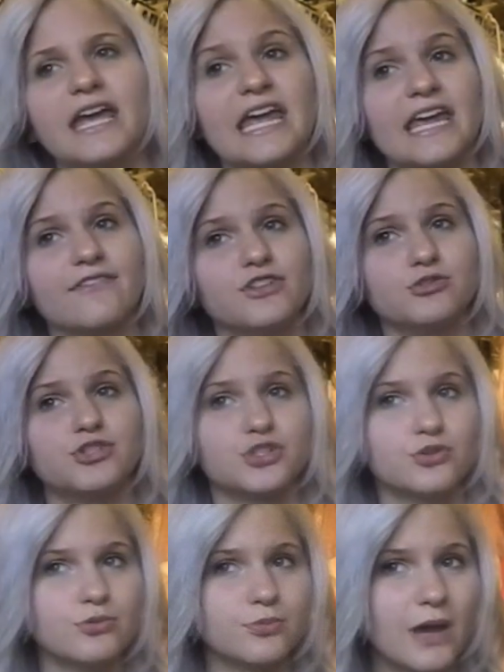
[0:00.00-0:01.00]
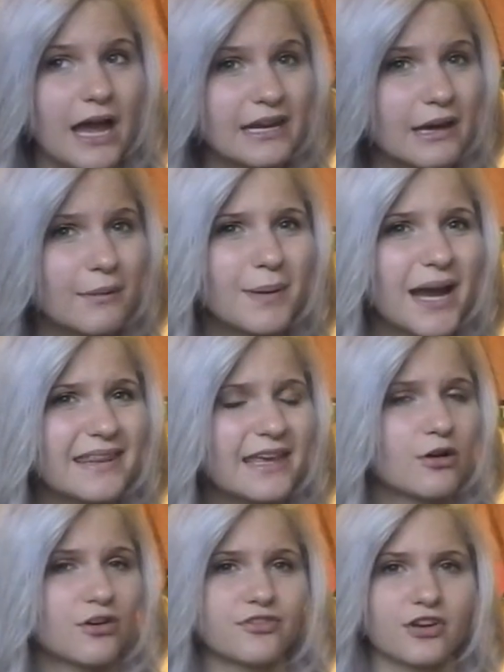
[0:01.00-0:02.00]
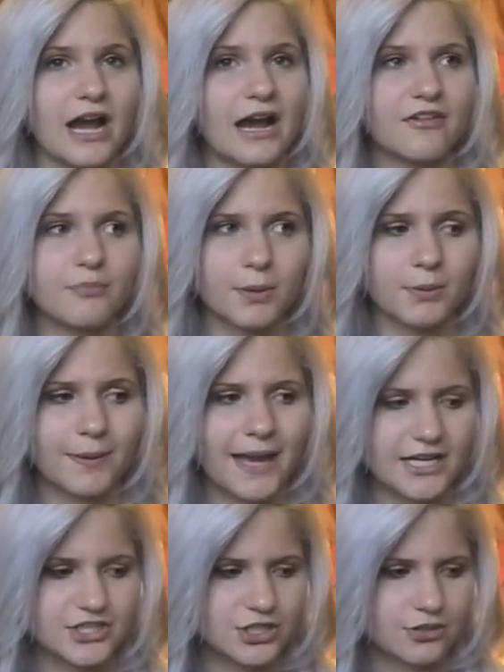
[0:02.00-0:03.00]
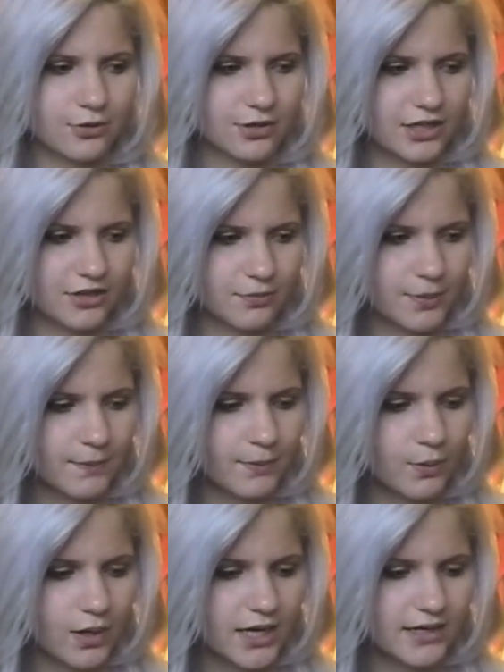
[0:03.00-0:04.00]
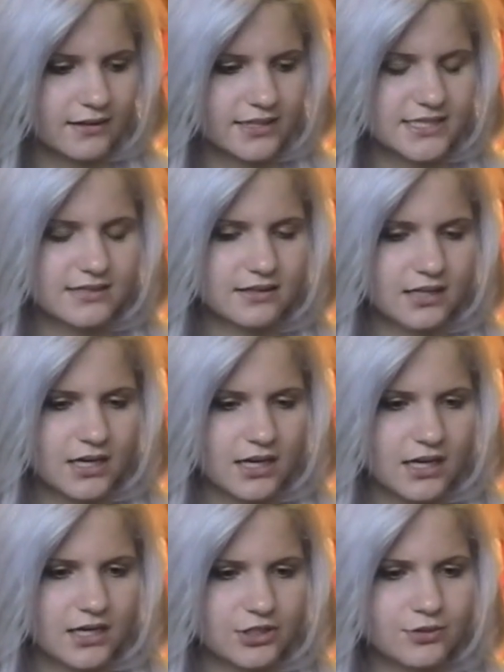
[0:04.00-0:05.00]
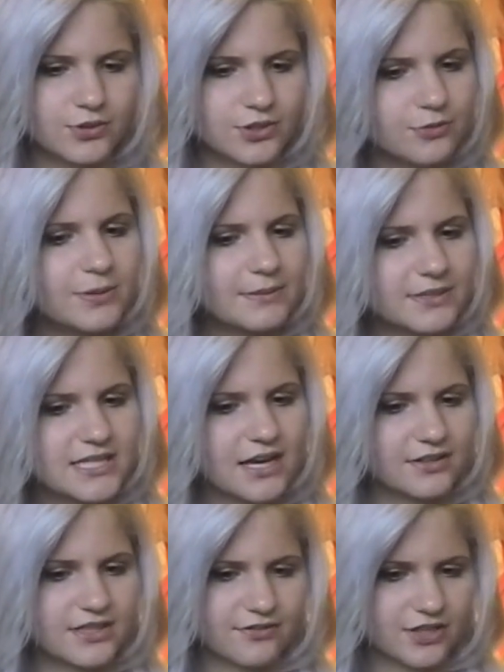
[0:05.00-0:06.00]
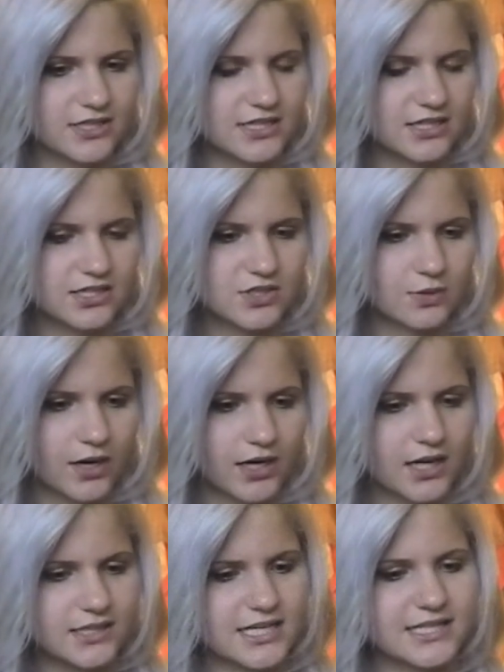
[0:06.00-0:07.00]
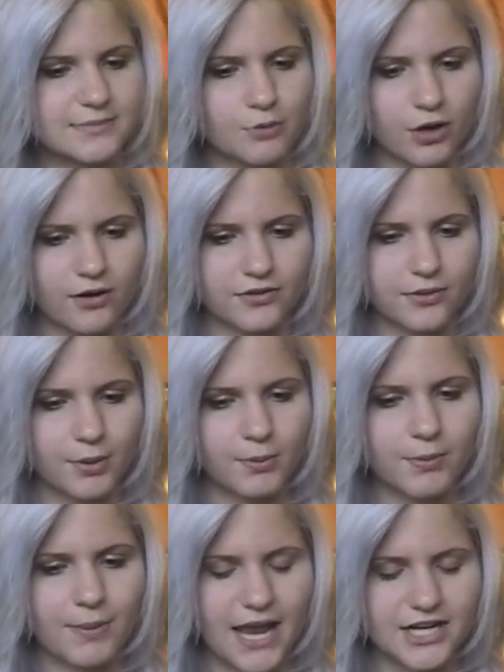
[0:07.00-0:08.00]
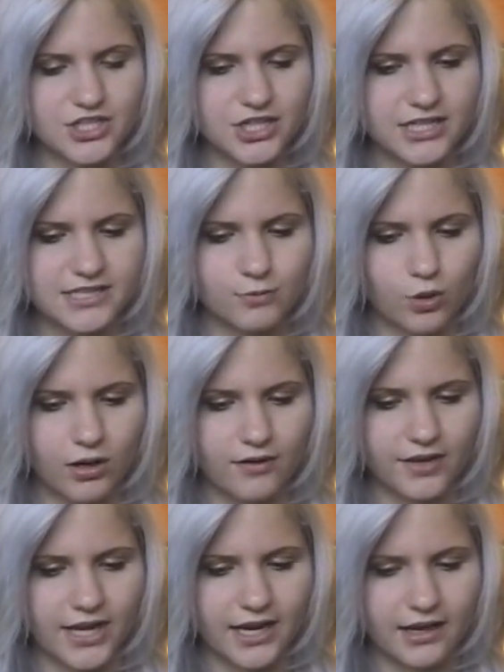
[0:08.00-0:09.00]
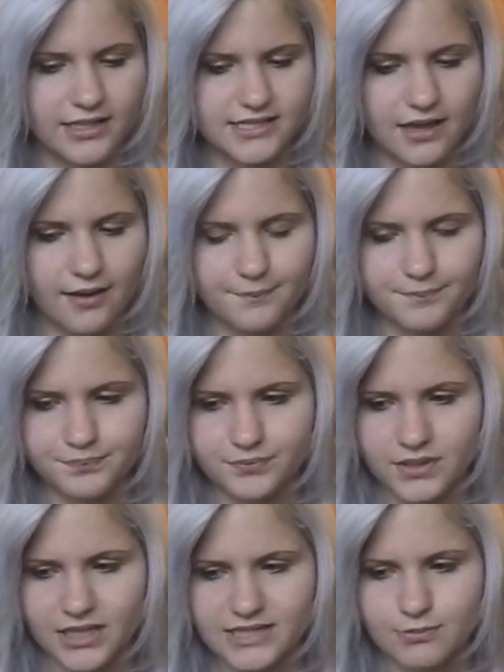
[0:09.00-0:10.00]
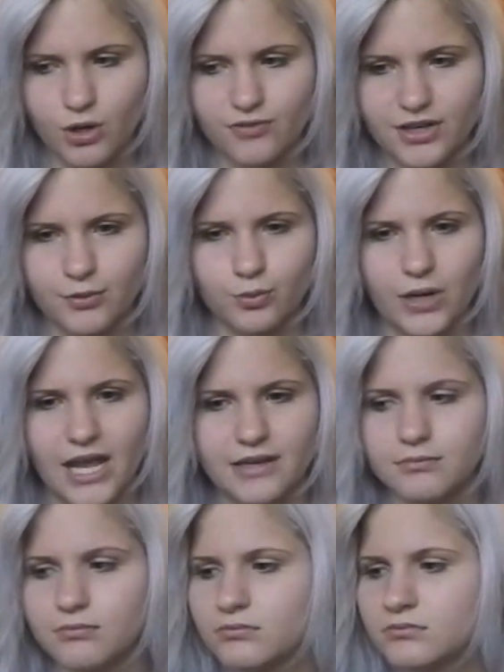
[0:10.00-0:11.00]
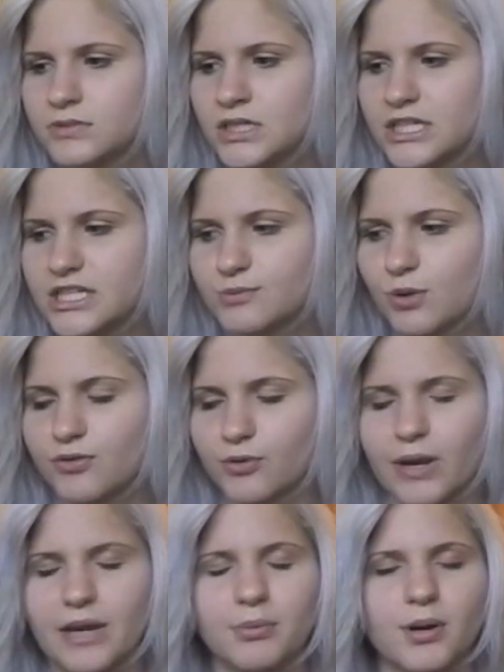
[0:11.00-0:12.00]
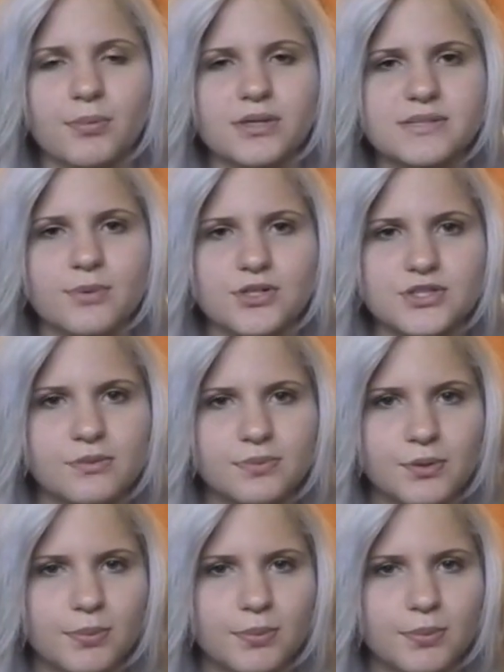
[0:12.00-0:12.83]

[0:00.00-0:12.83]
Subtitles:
if you do end up buying it, or if they're out of Purple Passion or the other purple one, you'll be able to tell the difference in the store, because the Purple Passion is more of a red purple as opposed to a blue